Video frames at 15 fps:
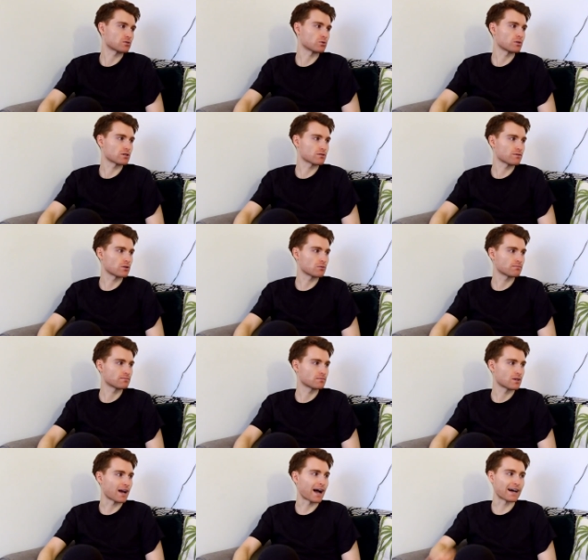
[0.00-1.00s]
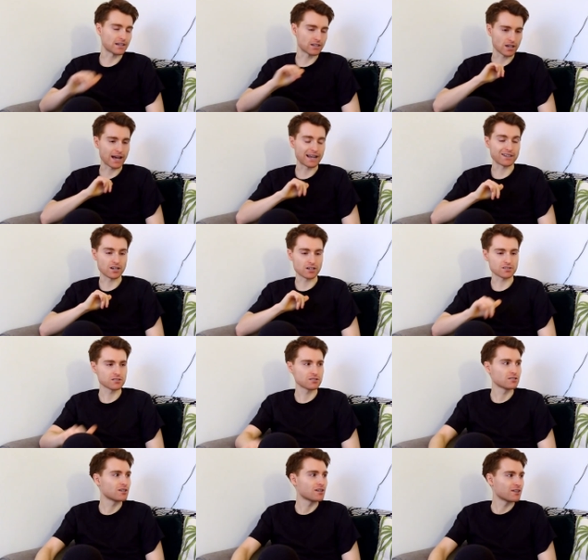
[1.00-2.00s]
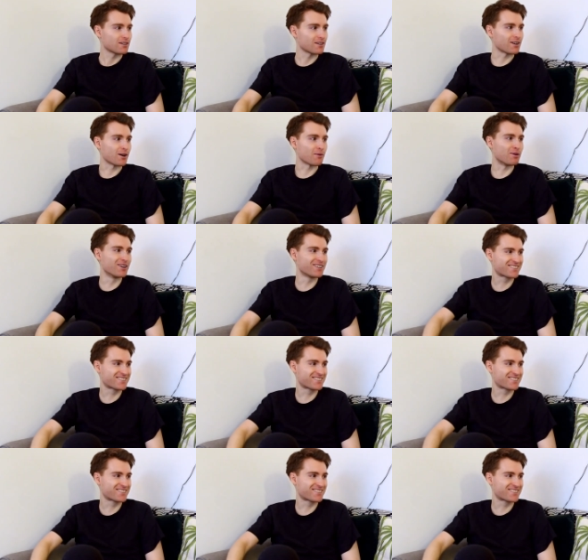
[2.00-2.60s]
saw this film, and us. Yeah.